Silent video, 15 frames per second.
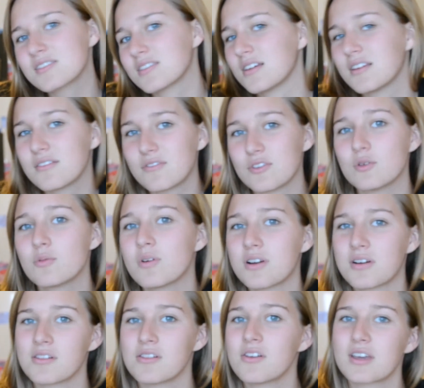and if you want
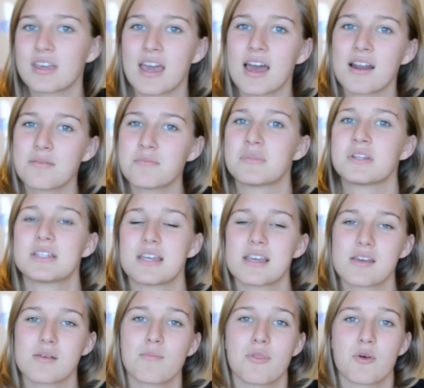to look at them and take
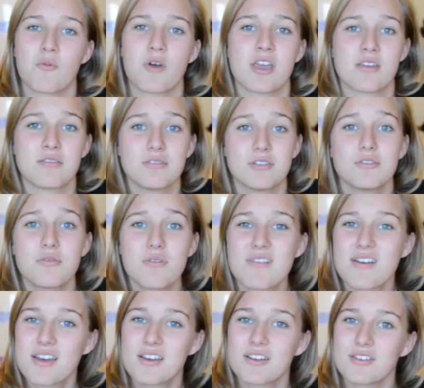them the way you do
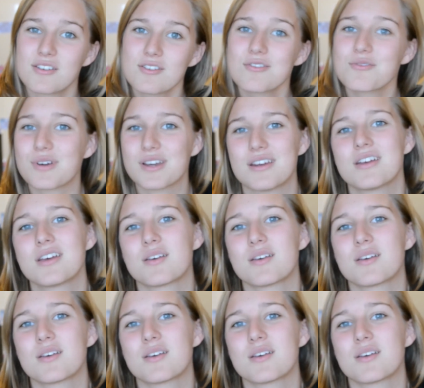it.